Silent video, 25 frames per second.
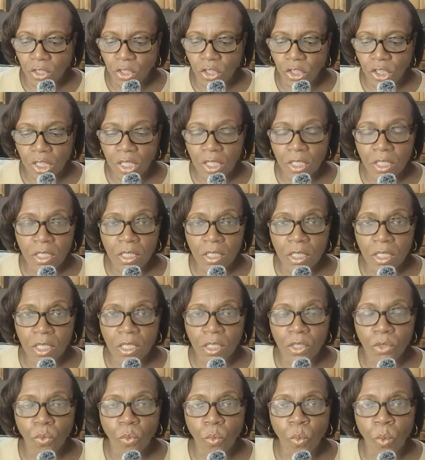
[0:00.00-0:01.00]

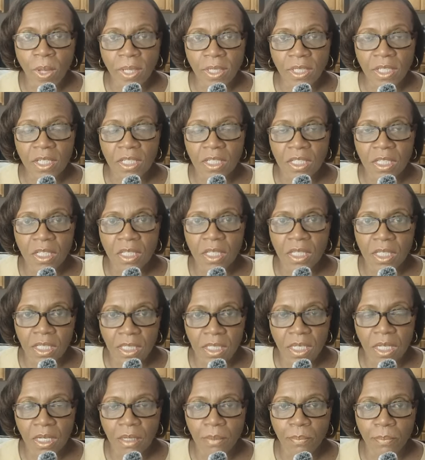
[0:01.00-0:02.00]
Jesus went into the
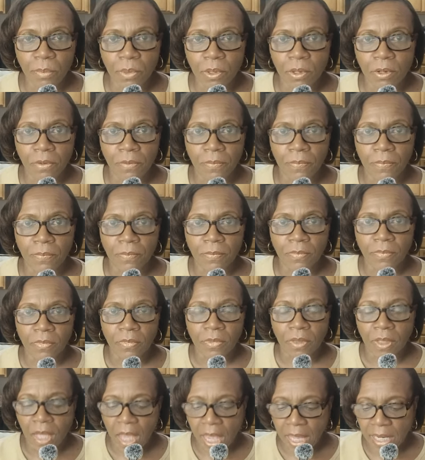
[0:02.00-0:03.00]
temple
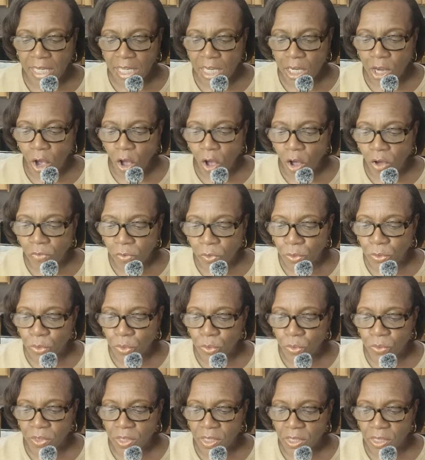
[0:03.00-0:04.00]
and he
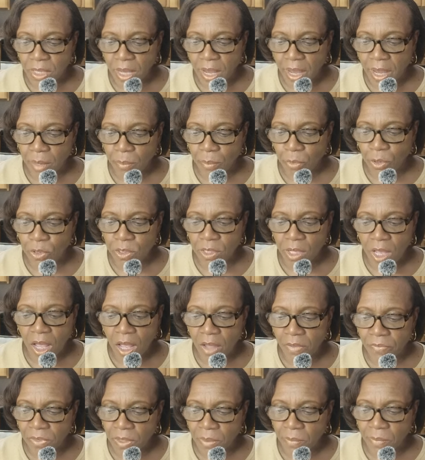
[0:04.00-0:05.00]
overthrew the tables
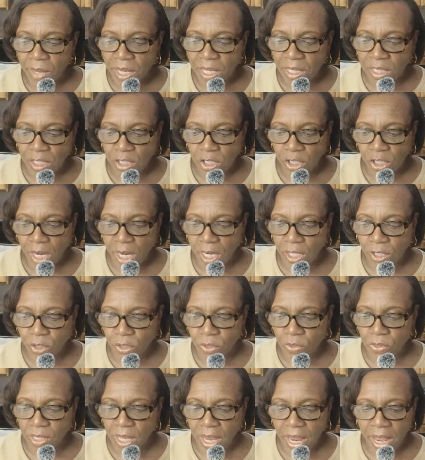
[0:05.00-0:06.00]
of the money
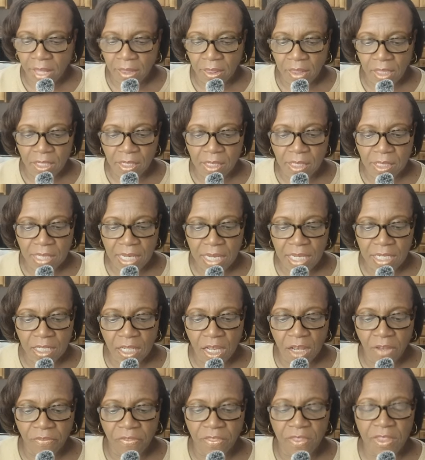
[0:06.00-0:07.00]
changers and the seats
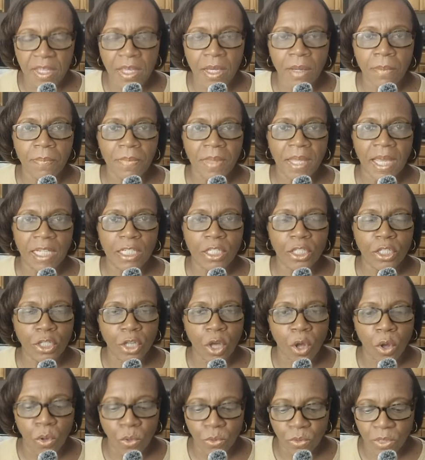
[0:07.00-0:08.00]
of them that
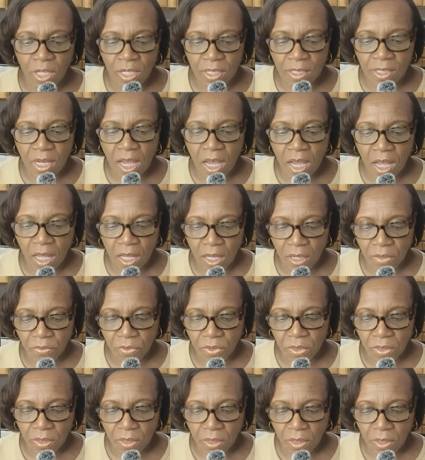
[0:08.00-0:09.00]
sold
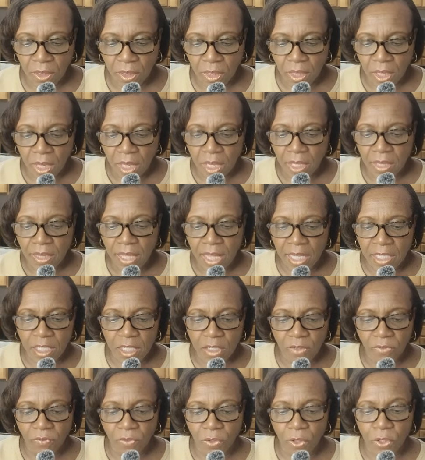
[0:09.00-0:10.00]
doves.
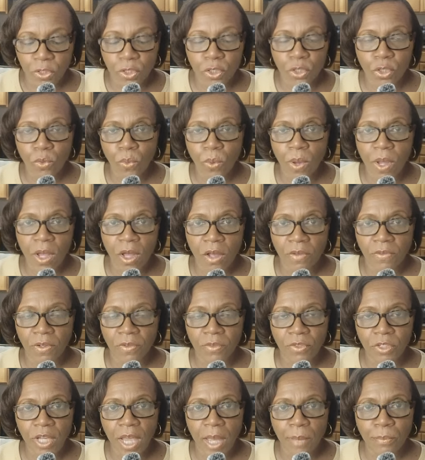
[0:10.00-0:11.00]
That's in verse 12
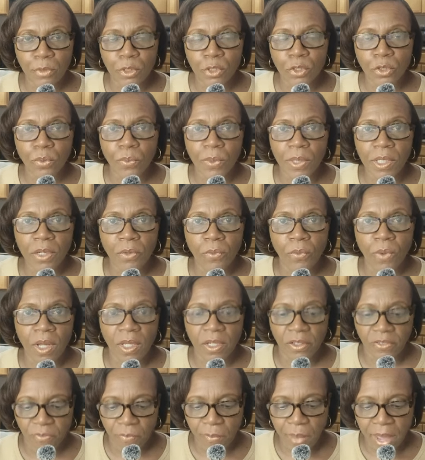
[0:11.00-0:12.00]
of chapter
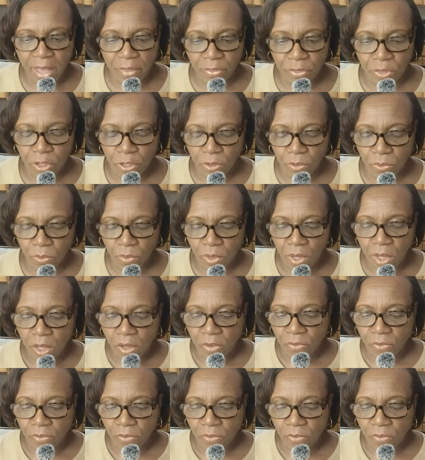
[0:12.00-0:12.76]
21 of Matthew.